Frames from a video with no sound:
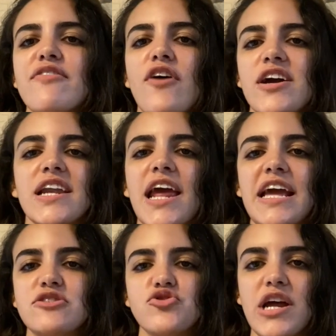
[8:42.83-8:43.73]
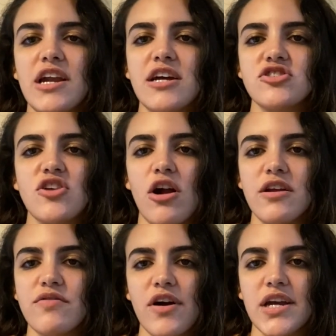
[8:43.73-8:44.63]
fucking hate Trent. I just already
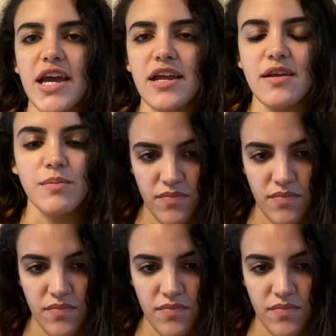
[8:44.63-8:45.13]
fucking hate him.